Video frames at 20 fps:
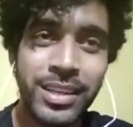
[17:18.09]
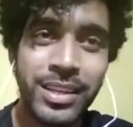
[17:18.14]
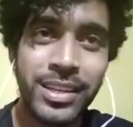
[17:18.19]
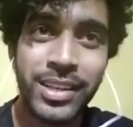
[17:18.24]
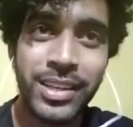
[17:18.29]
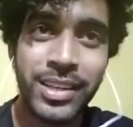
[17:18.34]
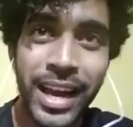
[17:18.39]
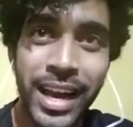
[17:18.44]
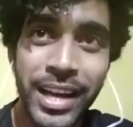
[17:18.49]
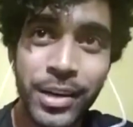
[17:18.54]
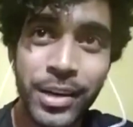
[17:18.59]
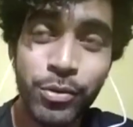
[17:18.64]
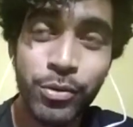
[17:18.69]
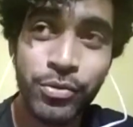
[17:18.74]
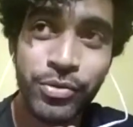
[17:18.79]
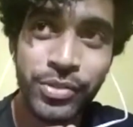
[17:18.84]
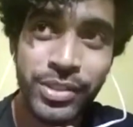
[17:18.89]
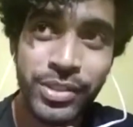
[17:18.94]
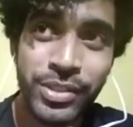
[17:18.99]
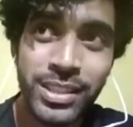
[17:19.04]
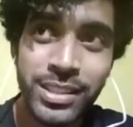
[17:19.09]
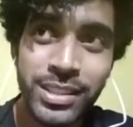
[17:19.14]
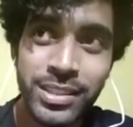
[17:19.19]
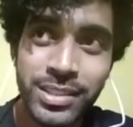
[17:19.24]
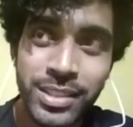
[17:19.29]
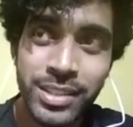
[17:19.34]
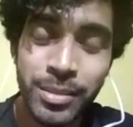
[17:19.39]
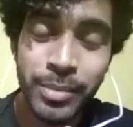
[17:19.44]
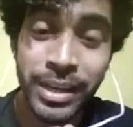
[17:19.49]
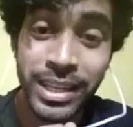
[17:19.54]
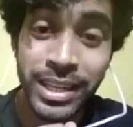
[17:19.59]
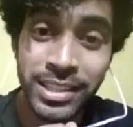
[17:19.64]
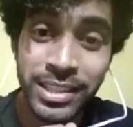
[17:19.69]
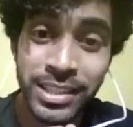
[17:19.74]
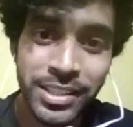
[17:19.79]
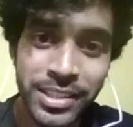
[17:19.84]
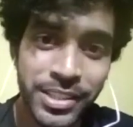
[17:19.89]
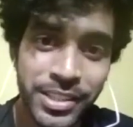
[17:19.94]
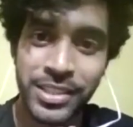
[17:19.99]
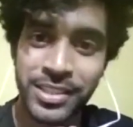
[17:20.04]
try to visit in some hill
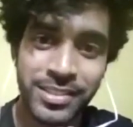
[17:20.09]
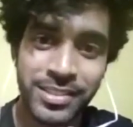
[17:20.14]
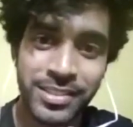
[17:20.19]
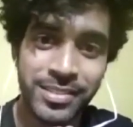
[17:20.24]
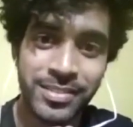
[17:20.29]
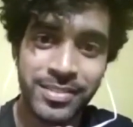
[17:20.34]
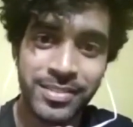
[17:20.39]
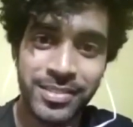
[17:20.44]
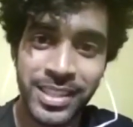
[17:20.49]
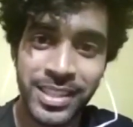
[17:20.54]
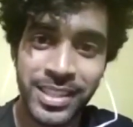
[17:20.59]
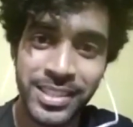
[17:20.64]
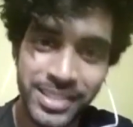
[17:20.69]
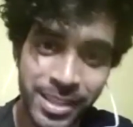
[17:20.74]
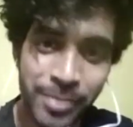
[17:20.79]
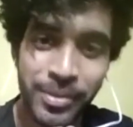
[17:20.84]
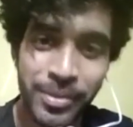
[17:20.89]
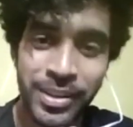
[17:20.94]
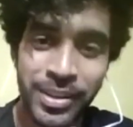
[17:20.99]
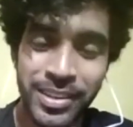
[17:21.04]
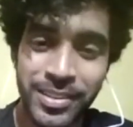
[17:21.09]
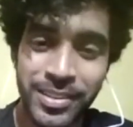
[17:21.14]
station in summer.